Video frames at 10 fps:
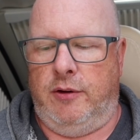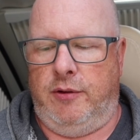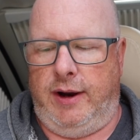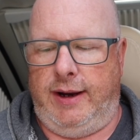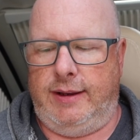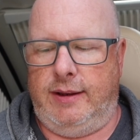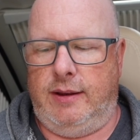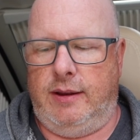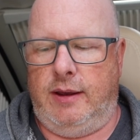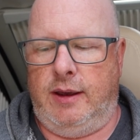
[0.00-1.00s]
Right,
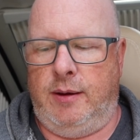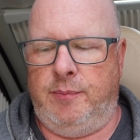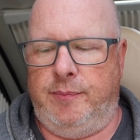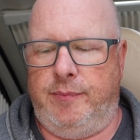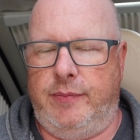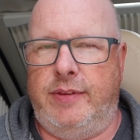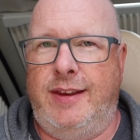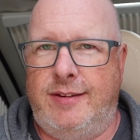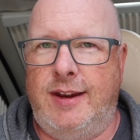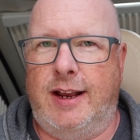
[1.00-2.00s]

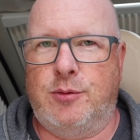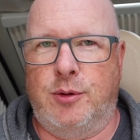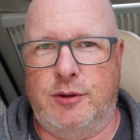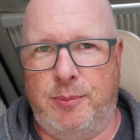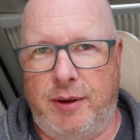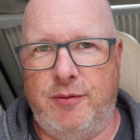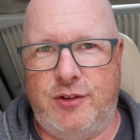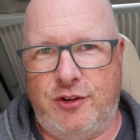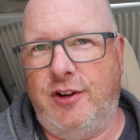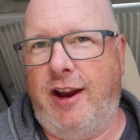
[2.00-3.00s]
this next one's a bit of
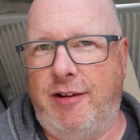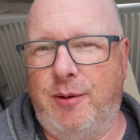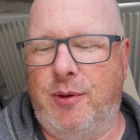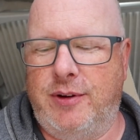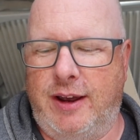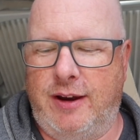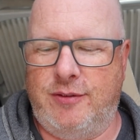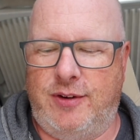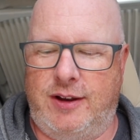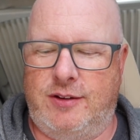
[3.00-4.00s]
a generic one now.
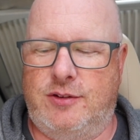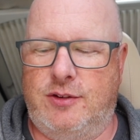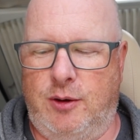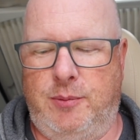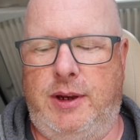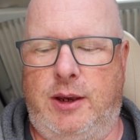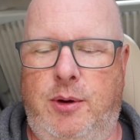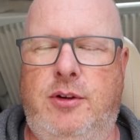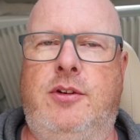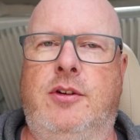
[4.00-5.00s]
I've had so many
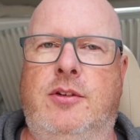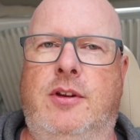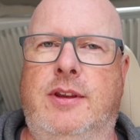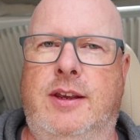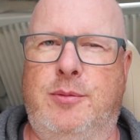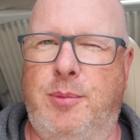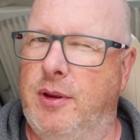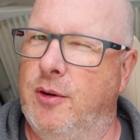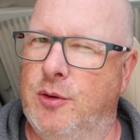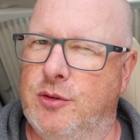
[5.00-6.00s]
questions on this,
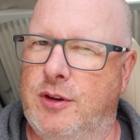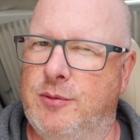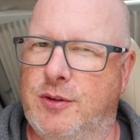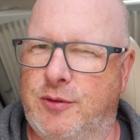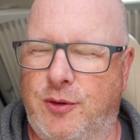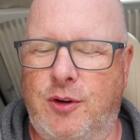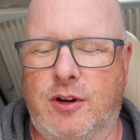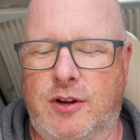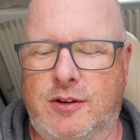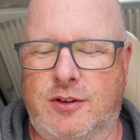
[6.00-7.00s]
but it all seems to fall
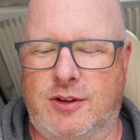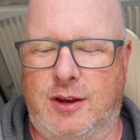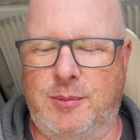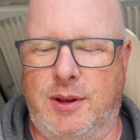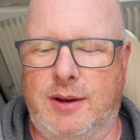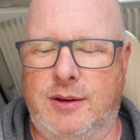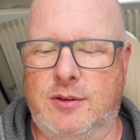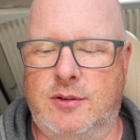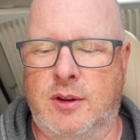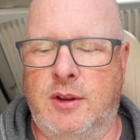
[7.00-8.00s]
along the same
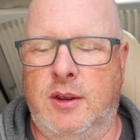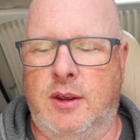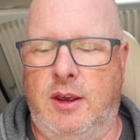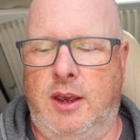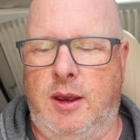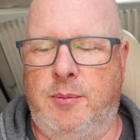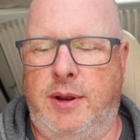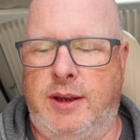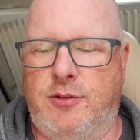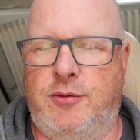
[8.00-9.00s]
lines,
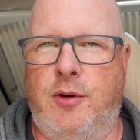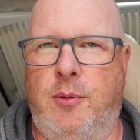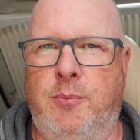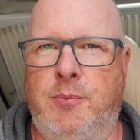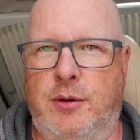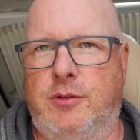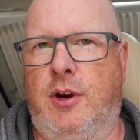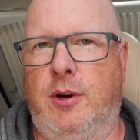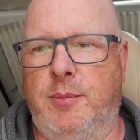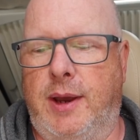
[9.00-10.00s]
and it's from
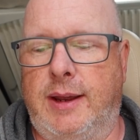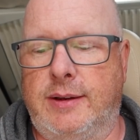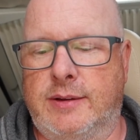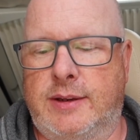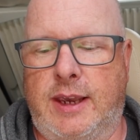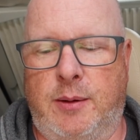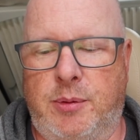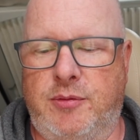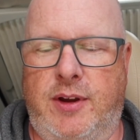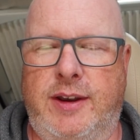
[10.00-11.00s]
motorhome and
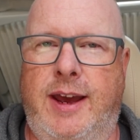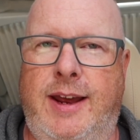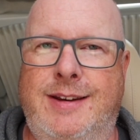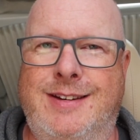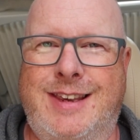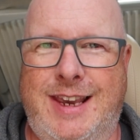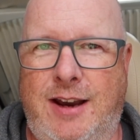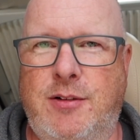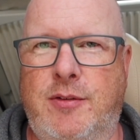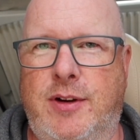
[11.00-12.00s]
campervan and
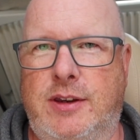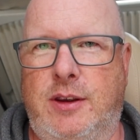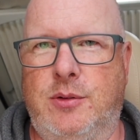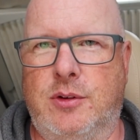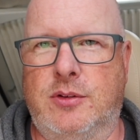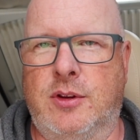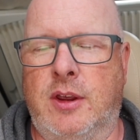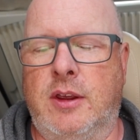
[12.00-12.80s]
caravan users,